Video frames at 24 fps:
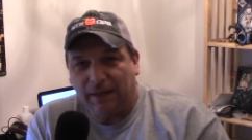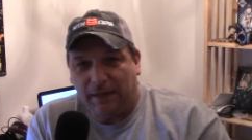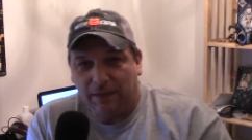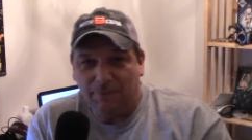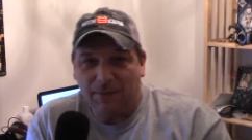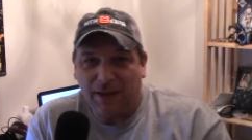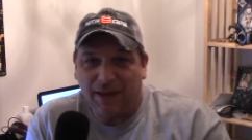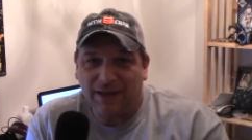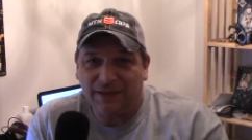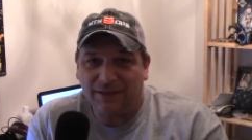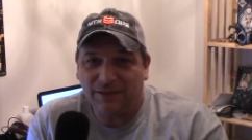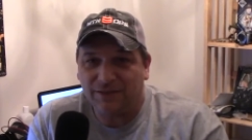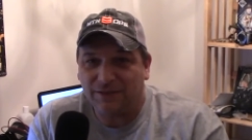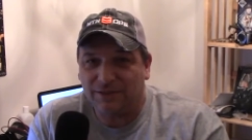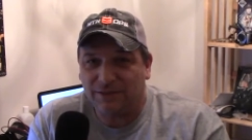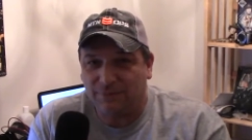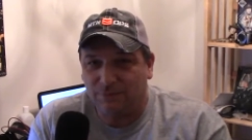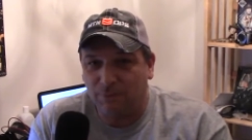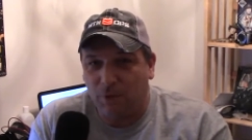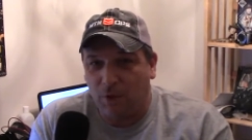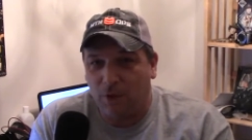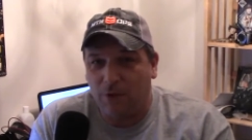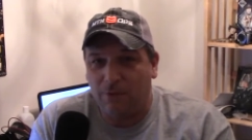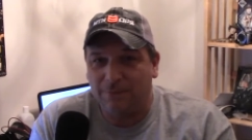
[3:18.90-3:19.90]
made a
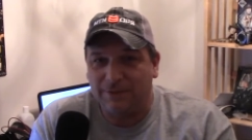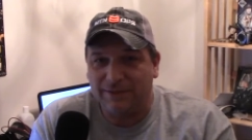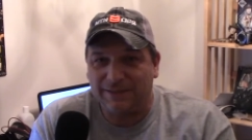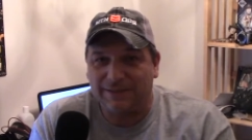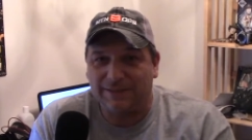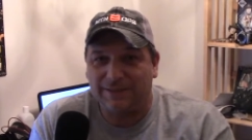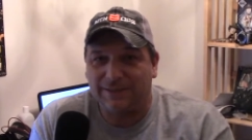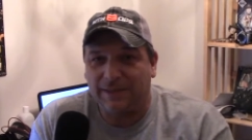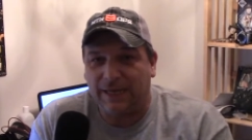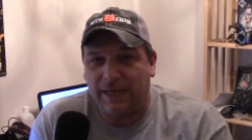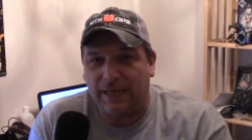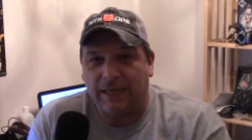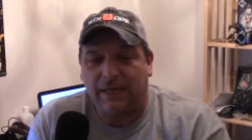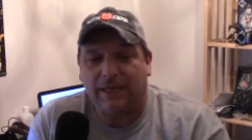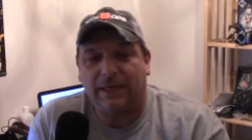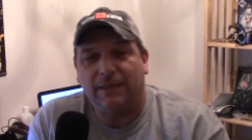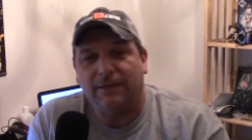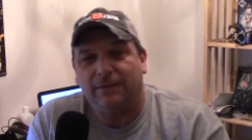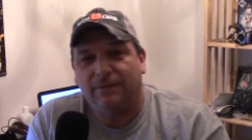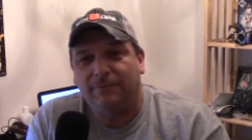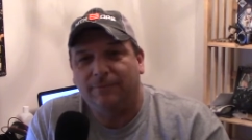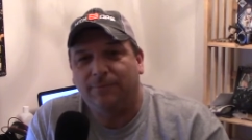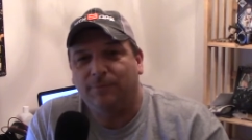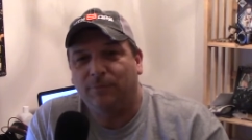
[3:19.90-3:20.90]
small
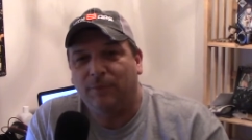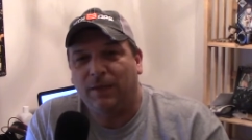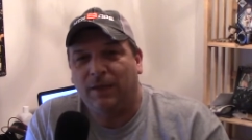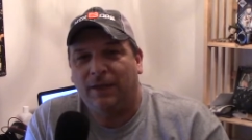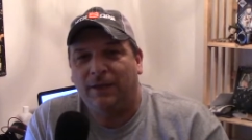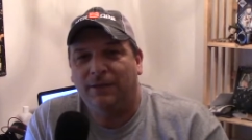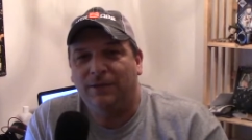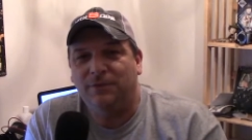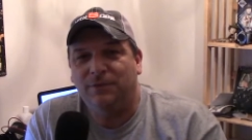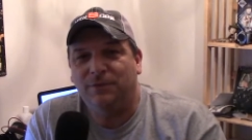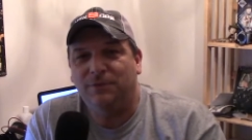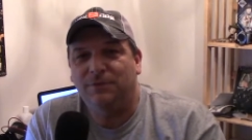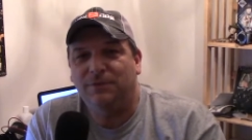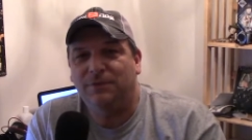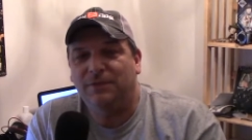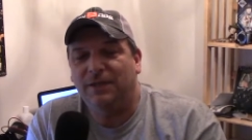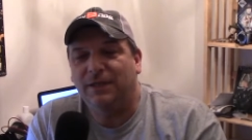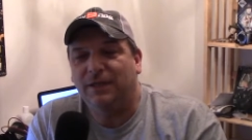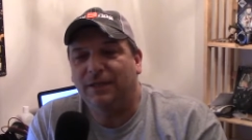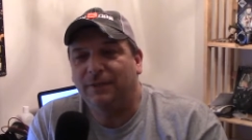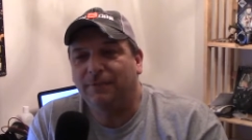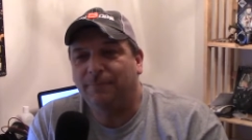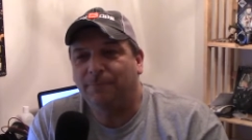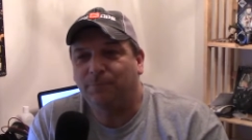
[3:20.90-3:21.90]
mistake on
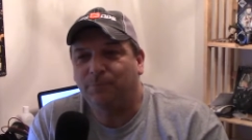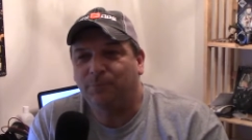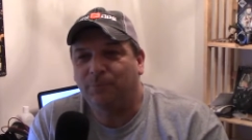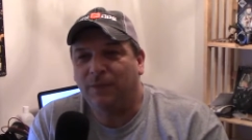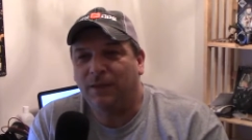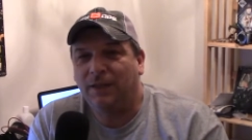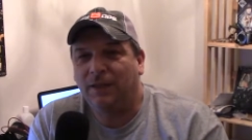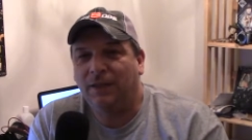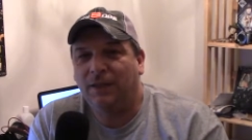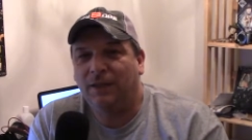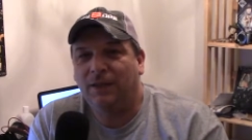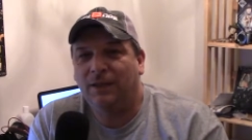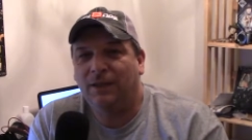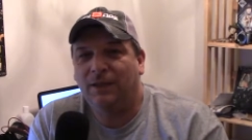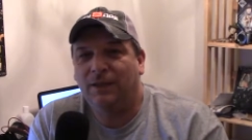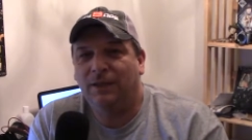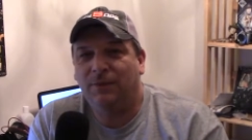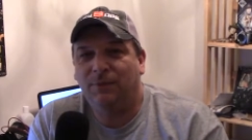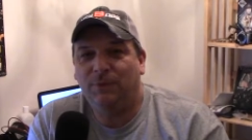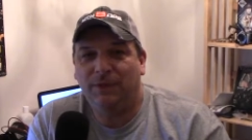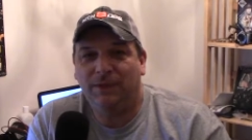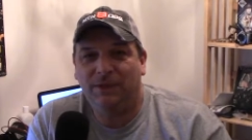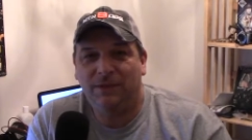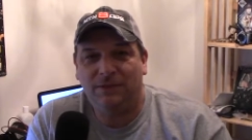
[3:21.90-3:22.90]
Tuesday, and
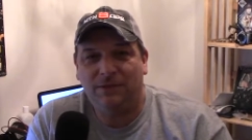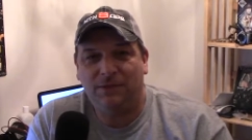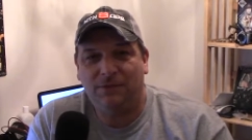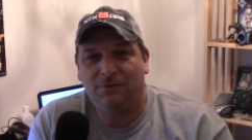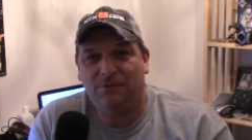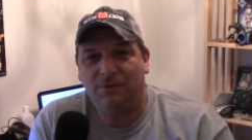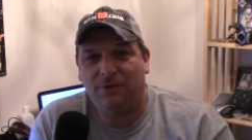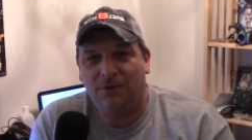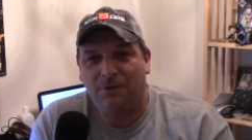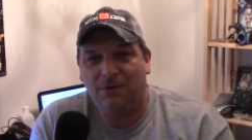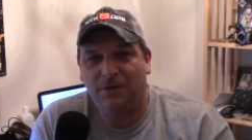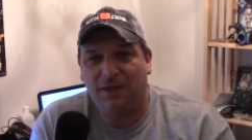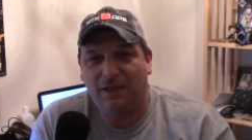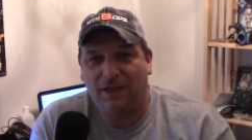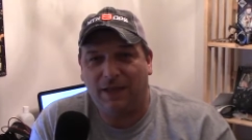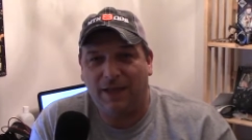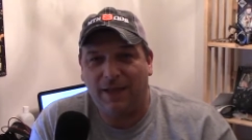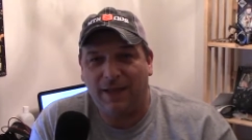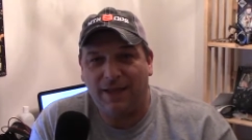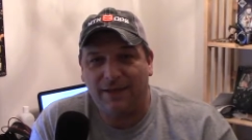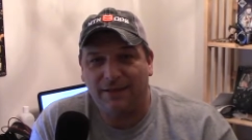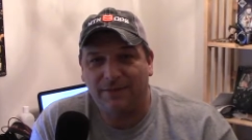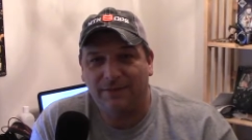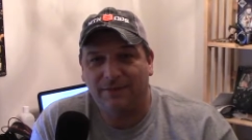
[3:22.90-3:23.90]
he went into the wrong
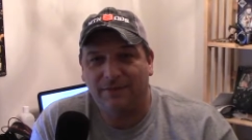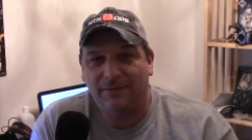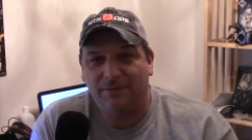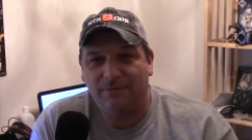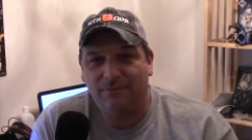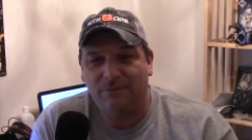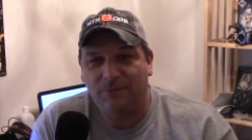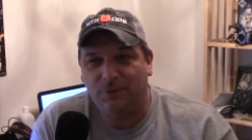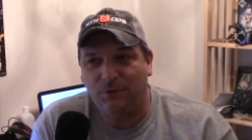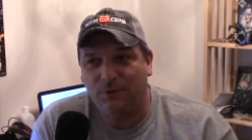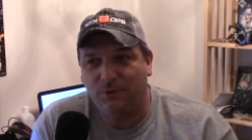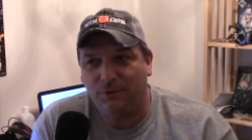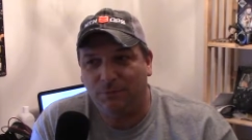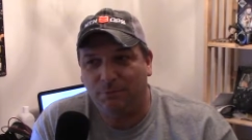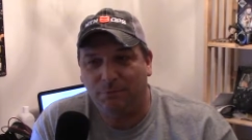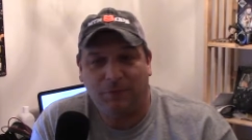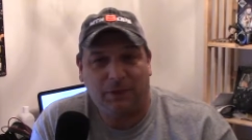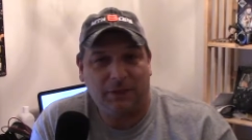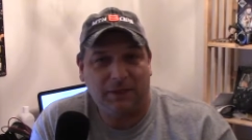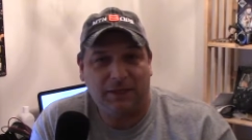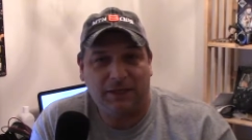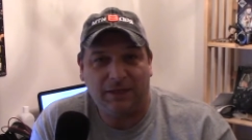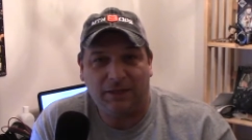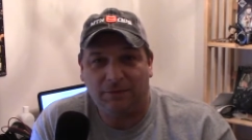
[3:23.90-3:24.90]
class or
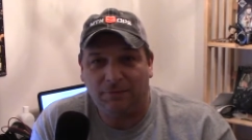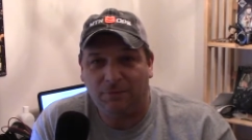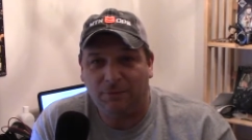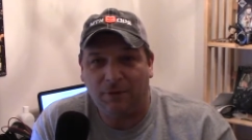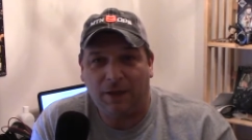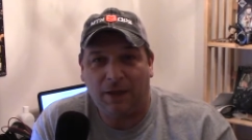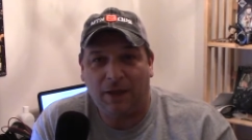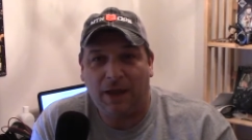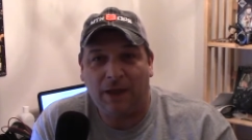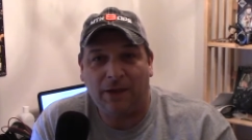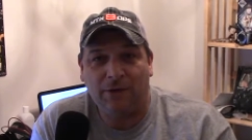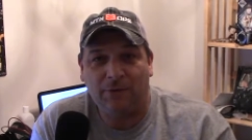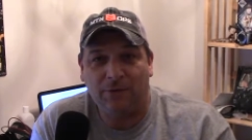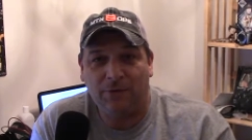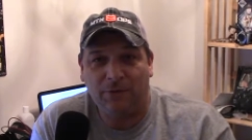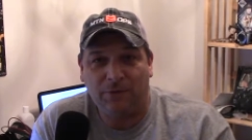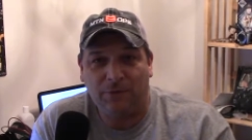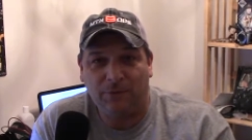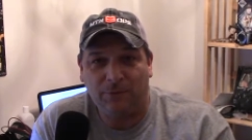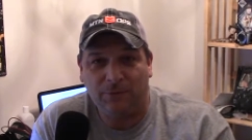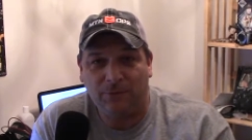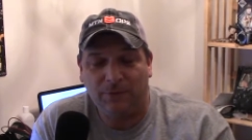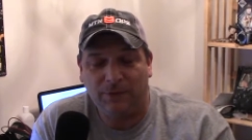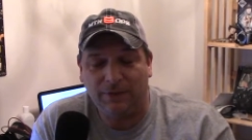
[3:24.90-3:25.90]
bucket. I don't
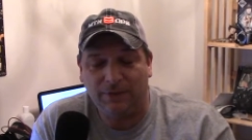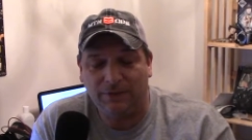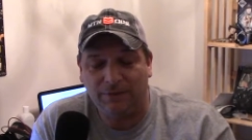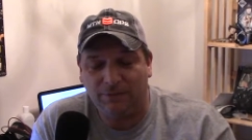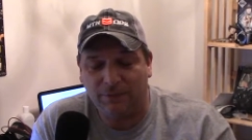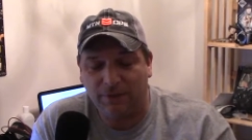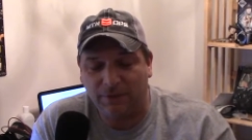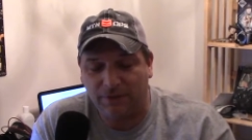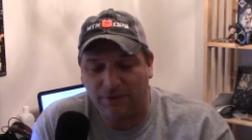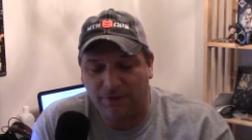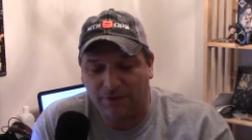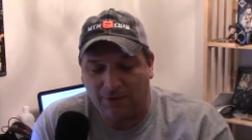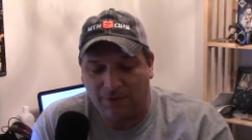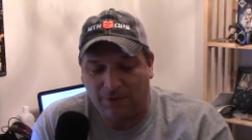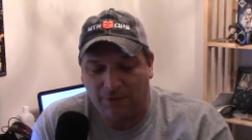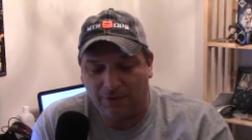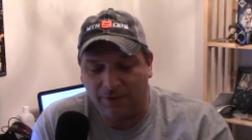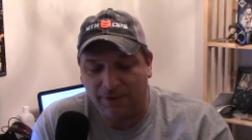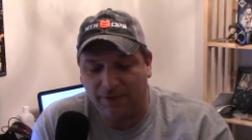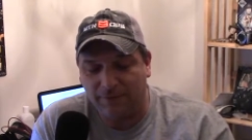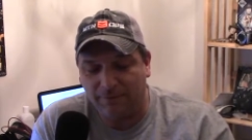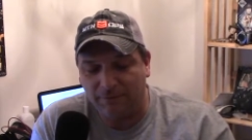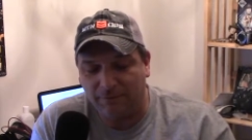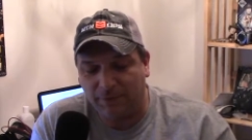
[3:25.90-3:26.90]
know what they're
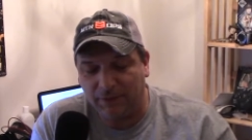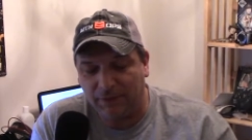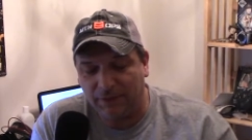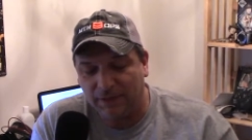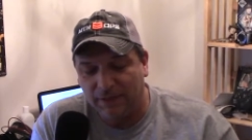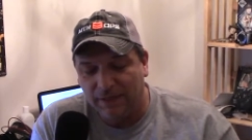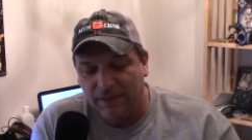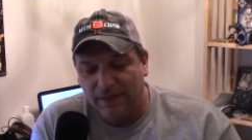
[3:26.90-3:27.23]
calling it, but